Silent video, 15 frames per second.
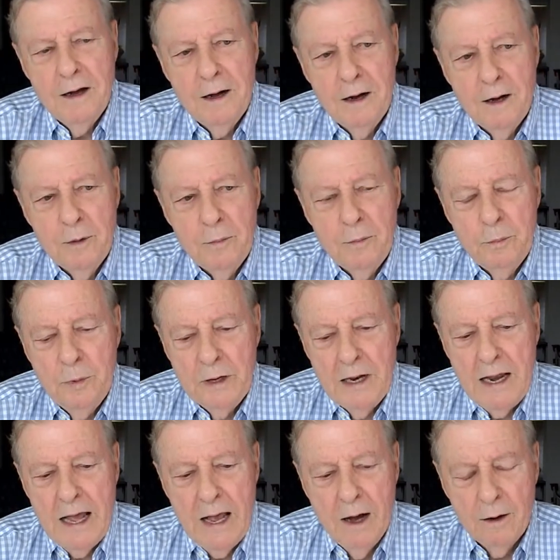Uh, but
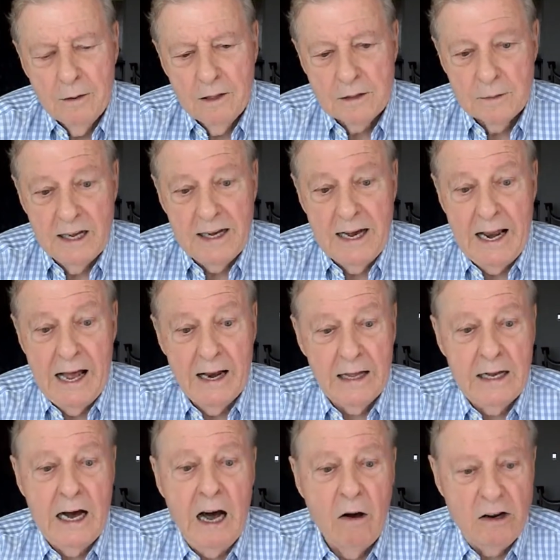anyhow, because when I got out
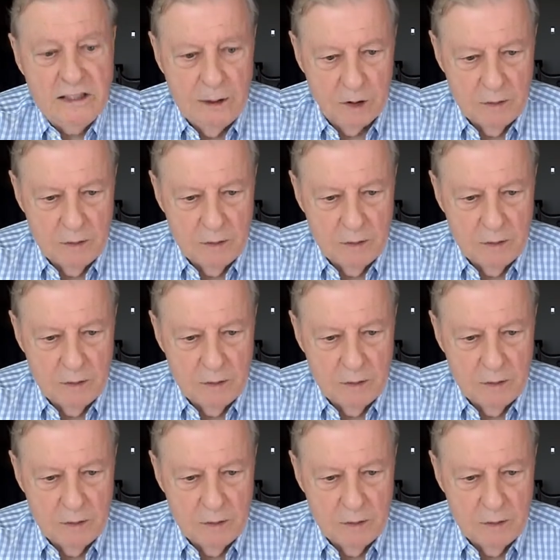of college,